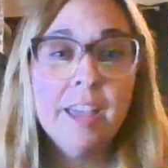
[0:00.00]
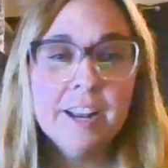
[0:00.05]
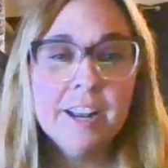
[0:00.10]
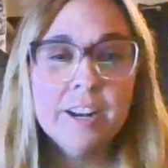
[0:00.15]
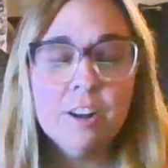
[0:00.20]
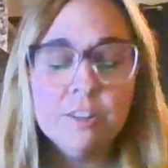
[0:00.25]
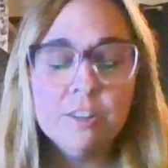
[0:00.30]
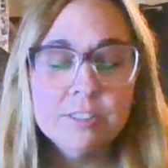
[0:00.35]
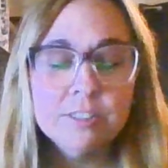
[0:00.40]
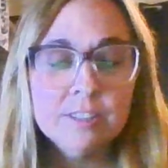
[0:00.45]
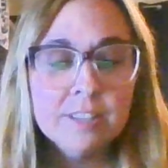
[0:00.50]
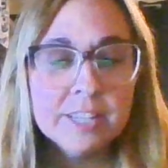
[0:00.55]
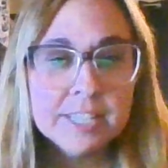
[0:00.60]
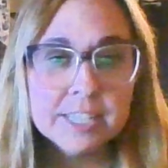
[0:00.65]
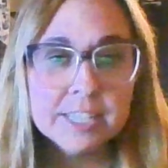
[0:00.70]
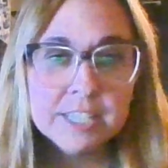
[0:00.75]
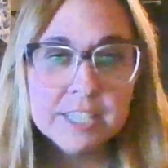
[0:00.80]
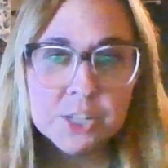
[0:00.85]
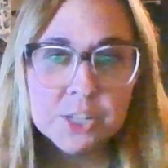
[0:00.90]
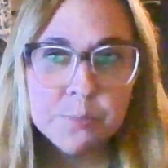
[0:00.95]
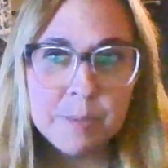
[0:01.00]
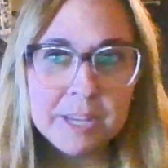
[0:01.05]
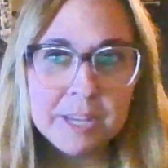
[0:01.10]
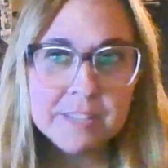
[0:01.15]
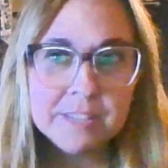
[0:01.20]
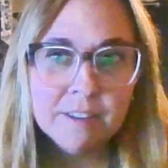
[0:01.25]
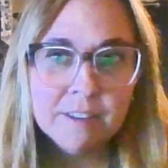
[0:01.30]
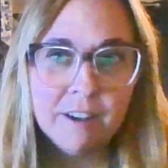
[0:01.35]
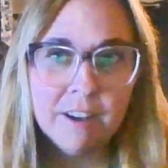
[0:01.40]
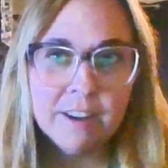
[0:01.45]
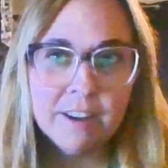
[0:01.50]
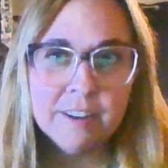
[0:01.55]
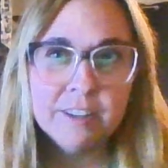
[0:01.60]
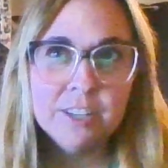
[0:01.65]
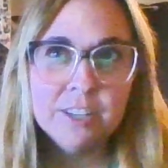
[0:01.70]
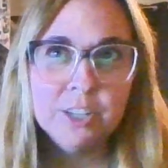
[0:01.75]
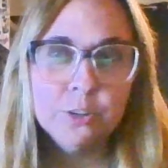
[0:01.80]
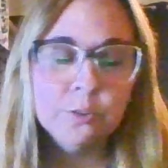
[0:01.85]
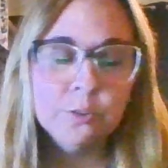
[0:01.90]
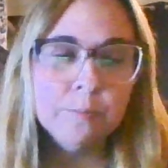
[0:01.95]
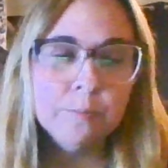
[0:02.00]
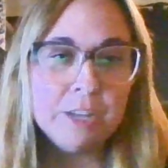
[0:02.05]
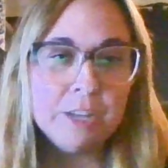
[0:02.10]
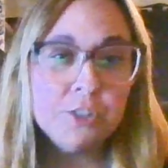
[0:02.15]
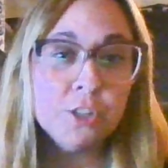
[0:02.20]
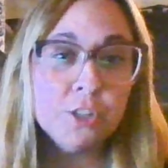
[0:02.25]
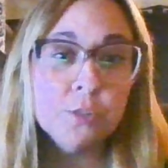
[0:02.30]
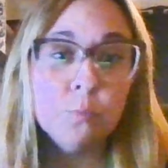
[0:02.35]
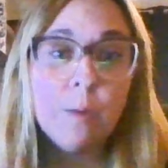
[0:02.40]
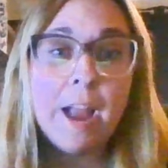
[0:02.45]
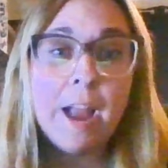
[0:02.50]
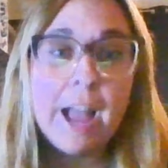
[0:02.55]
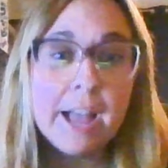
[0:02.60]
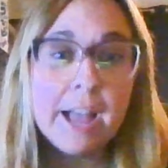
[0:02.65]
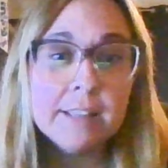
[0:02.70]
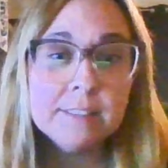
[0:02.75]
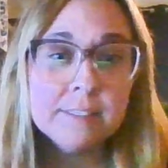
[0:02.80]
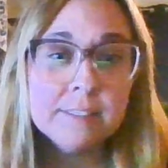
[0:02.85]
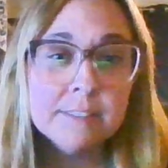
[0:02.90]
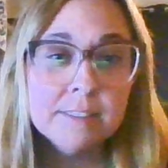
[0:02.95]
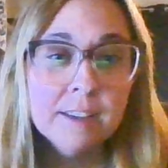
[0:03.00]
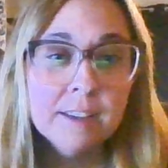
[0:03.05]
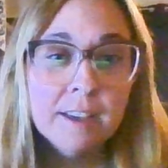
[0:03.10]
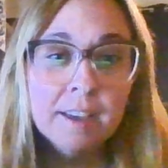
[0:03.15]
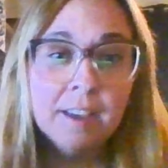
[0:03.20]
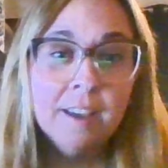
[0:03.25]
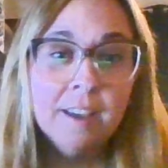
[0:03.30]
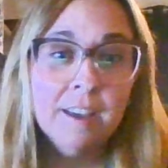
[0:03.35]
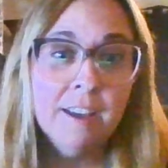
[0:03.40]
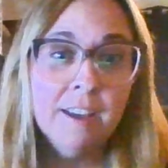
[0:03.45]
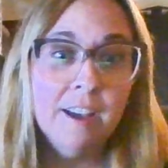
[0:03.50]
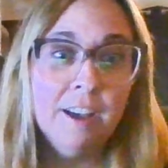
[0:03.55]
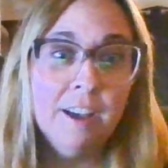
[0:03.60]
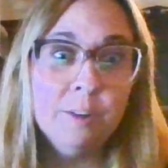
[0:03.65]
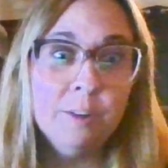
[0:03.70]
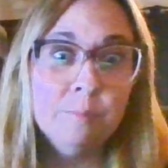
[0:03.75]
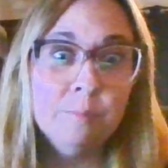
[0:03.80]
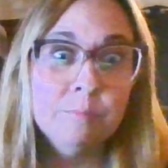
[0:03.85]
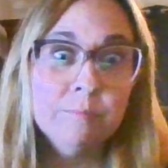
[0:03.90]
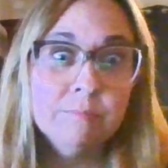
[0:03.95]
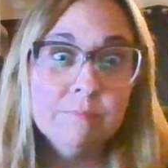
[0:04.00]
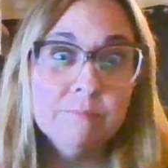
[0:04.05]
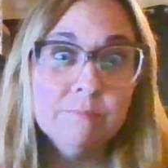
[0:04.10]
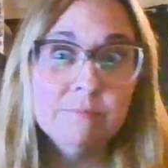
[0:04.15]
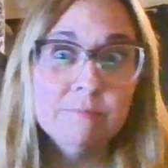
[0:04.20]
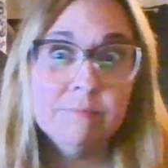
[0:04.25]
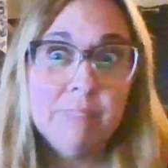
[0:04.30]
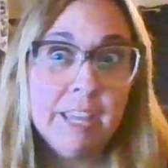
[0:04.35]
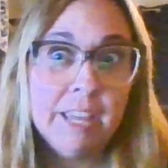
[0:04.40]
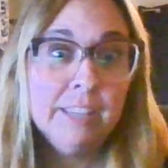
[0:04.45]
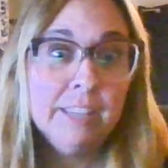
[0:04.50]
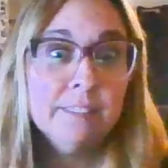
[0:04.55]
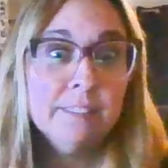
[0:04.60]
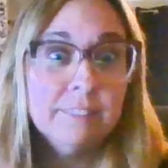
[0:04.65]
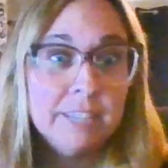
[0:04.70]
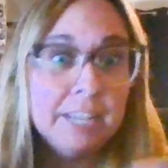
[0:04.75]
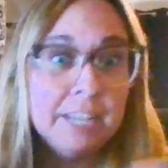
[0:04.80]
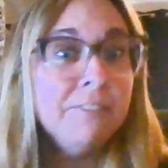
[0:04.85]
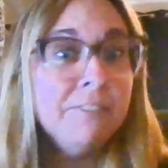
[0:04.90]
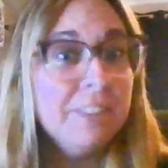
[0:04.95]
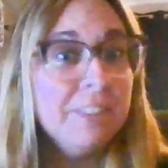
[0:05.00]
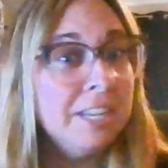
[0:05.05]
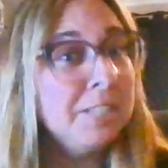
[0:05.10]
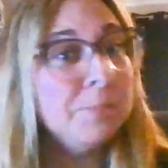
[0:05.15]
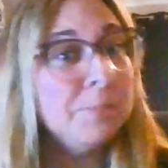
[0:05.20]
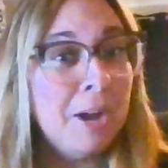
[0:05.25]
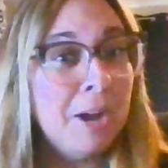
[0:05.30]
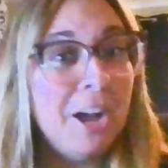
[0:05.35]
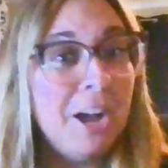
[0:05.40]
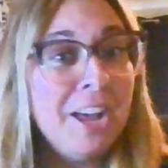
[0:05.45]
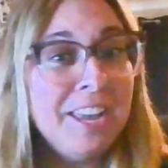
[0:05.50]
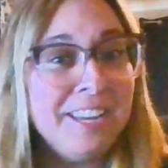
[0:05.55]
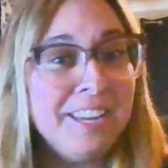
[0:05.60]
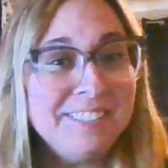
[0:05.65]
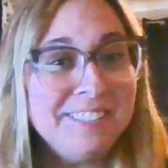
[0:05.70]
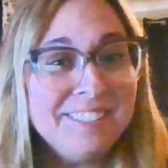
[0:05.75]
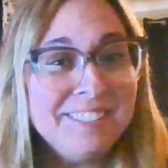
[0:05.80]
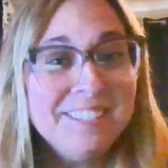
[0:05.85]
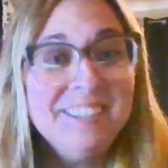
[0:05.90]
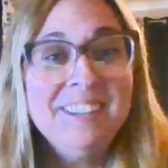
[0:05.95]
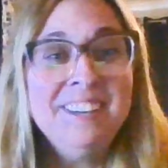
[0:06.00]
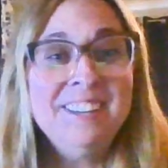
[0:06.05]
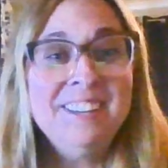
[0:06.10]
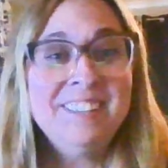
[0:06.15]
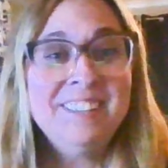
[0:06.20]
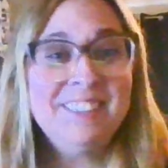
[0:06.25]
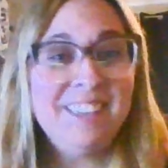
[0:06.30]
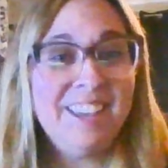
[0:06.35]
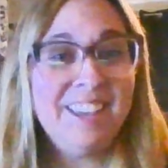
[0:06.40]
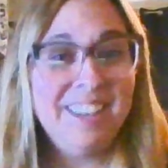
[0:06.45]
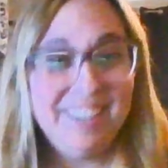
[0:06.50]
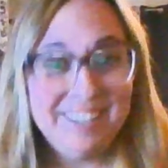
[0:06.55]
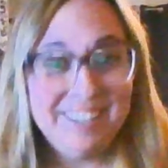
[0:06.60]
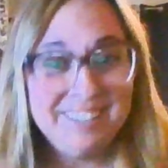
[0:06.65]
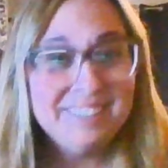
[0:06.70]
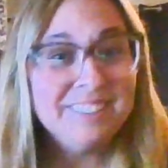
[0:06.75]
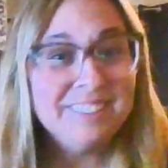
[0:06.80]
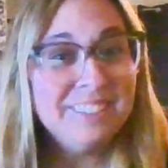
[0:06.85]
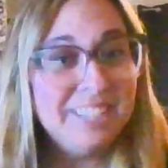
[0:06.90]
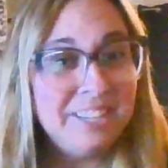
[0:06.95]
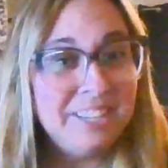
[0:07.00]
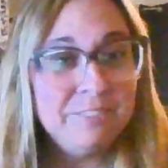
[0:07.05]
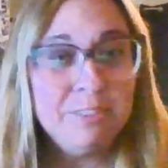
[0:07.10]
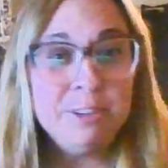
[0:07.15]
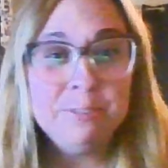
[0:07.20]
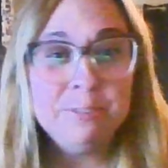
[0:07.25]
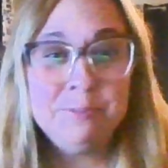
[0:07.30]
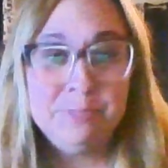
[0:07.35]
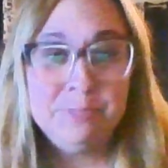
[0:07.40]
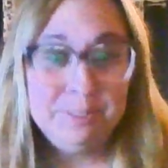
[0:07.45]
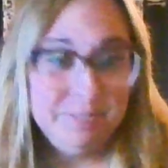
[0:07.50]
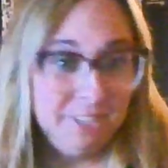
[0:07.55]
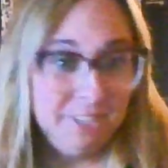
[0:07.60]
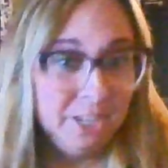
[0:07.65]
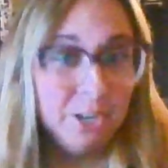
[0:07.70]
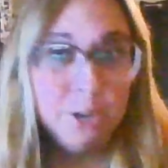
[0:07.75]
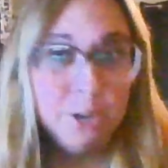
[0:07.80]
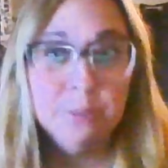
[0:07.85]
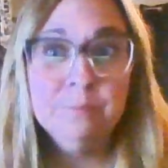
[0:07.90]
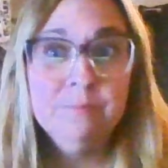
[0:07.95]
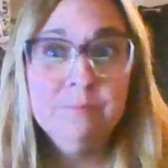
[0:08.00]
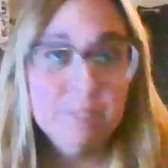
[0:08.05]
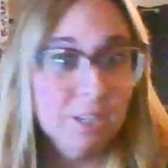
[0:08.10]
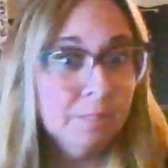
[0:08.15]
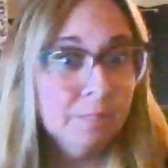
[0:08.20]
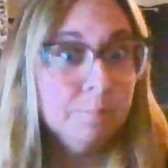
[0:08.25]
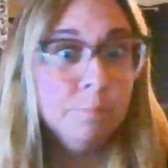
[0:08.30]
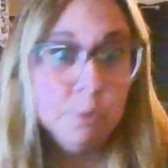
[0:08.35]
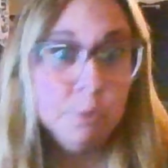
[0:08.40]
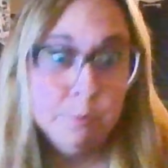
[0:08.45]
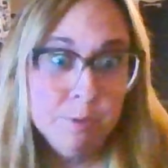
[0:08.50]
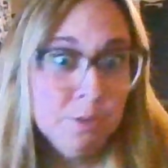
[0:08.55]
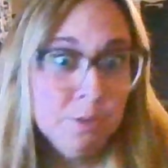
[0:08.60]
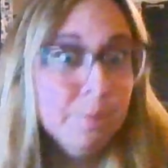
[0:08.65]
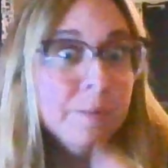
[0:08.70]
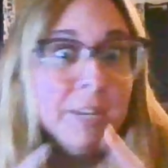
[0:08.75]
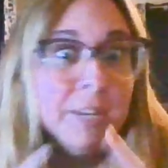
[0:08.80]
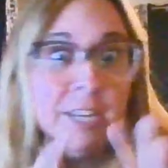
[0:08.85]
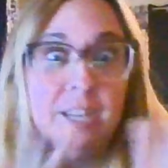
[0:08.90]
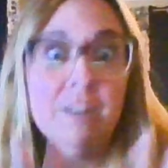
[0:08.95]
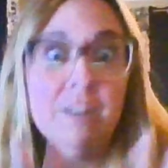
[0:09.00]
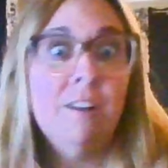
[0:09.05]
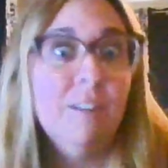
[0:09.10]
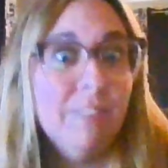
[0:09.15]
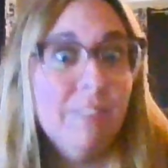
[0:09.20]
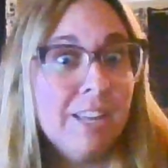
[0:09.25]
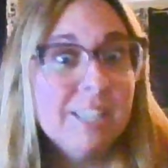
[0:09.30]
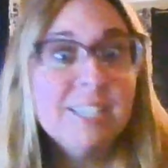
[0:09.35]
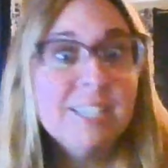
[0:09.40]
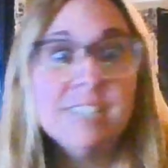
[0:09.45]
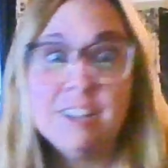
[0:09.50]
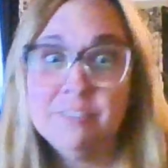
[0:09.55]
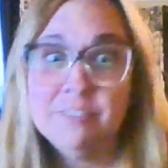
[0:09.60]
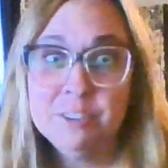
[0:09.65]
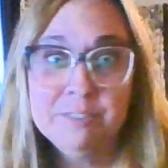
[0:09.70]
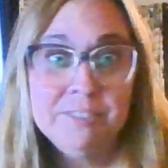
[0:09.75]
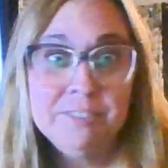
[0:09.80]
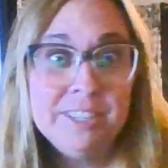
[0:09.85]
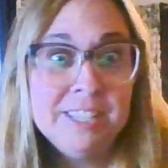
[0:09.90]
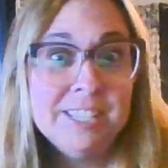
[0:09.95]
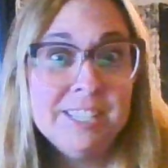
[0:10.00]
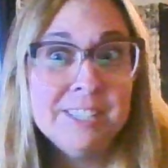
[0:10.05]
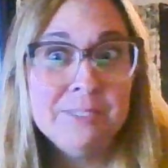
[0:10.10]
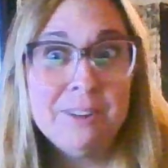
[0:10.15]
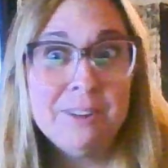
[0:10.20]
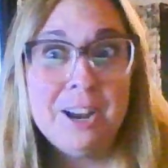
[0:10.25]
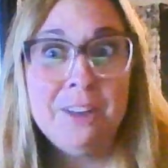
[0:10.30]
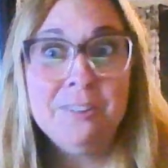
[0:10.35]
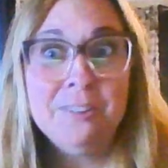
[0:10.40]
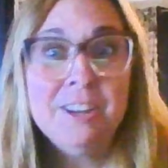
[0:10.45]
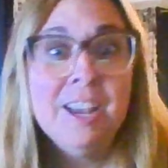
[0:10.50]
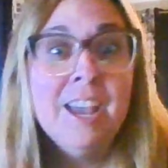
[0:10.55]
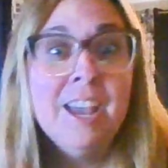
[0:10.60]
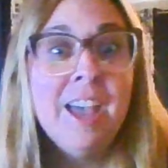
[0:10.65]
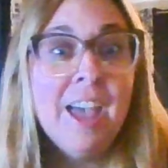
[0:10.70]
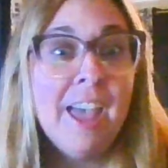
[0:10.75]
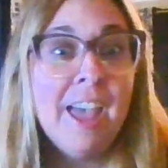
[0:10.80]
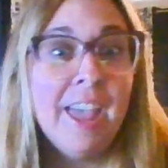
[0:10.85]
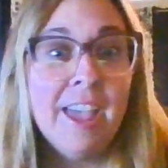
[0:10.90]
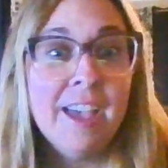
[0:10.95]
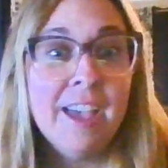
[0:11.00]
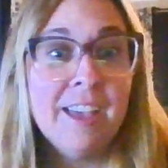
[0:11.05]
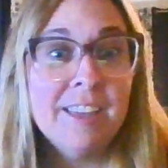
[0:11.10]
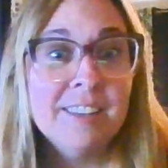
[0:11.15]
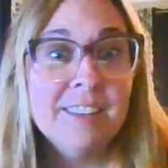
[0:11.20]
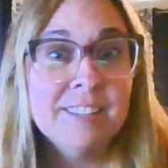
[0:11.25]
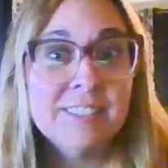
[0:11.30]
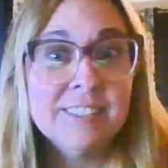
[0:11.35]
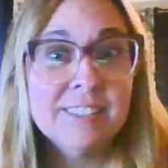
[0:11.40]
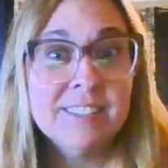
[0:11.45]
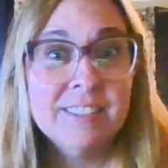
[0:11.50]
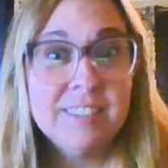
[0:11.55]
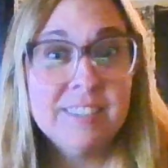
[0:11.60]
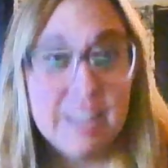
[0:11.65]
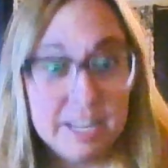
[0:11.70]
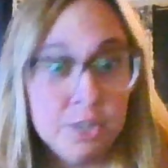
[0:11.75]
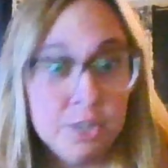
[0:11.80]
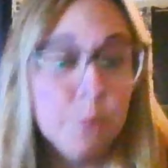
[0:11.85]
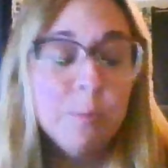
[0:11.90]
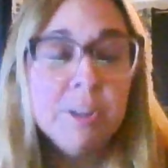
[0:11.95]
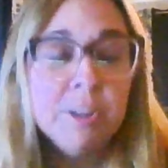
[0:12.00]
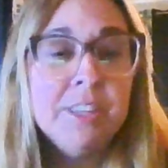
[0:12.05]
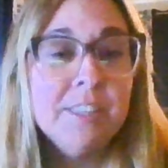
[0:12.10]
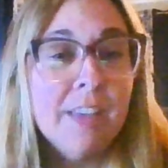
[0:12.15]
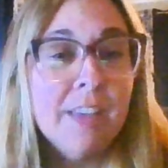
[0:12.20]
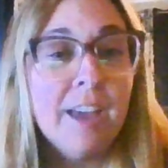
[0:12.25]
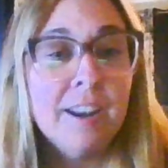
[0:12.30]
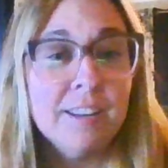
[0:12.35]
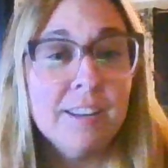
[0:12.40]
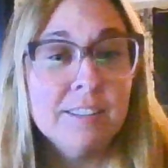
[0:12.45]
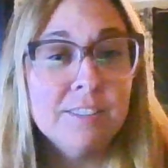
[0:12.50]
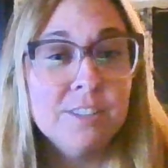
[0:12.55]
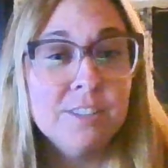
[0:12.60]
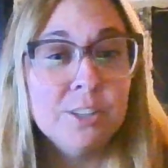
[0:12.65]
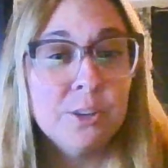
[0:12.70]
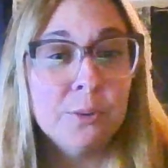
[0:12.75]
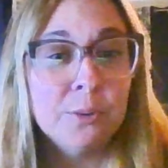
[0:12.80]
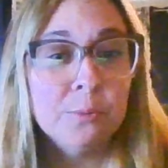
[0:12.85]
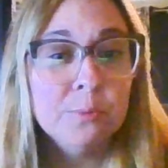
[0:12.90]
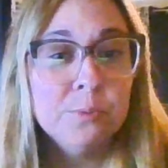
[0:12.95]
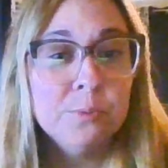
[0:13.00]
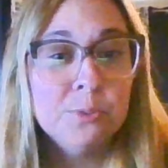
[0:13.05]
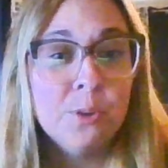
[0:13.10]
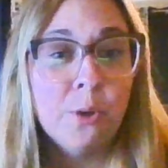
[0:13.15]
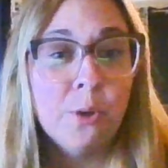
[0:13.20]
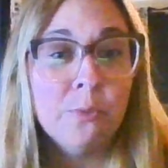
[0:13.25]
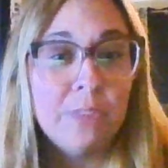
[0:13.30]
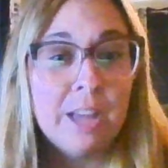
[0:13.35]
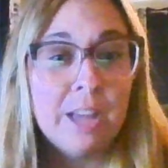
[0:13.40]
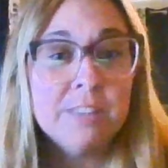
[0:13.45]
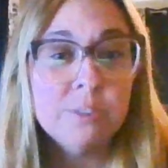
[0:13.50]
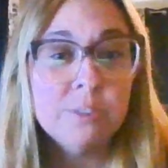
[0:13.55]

I'd also like to touch base on, you had mentioned rats. They leave things behind. they leave their their poop and their pee and all that stuff, their feces around, and that you're breathing that in too. So that's